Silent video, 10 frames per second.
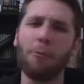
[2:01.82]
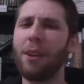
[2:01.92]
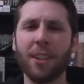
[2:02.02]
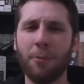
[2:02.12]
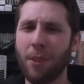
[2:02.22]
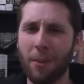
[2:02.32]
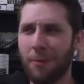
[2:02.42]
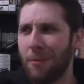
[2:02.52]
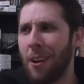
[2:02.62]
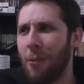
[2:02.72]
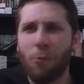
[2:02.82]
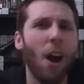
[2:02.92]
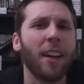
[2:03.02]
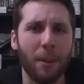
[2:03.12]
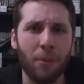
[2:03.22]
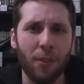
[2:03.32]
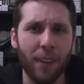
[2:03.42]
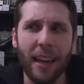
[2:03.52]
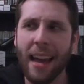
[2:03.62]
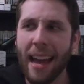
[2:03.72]
watching when you're a Rocky
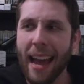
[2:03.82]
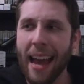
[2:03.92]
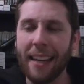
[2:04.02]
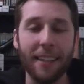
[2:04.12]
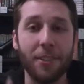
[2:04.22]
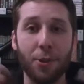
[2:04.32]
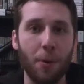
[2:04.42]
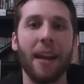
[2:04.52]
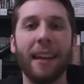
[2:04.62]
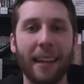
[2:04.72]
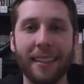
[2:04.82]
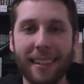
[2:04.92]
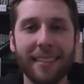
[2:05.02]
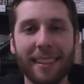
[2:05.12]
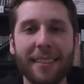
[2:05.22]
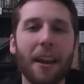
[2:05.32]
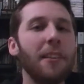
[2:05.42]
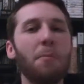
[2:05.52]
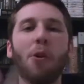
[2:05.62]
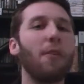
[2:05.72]
movie and he's training.
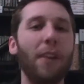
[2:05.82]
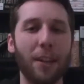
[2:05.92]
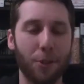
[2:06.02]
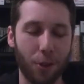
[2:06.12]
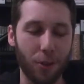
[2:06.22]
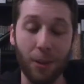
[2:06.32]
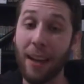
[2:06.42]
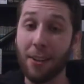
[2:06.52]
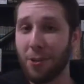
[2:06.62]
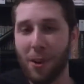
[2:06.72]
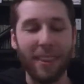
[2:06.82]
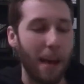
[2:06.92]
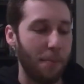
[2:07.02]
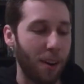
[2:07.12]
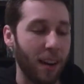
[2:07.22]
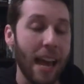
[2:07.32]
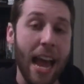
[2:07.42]
It's motivational. So I enjoyed that part.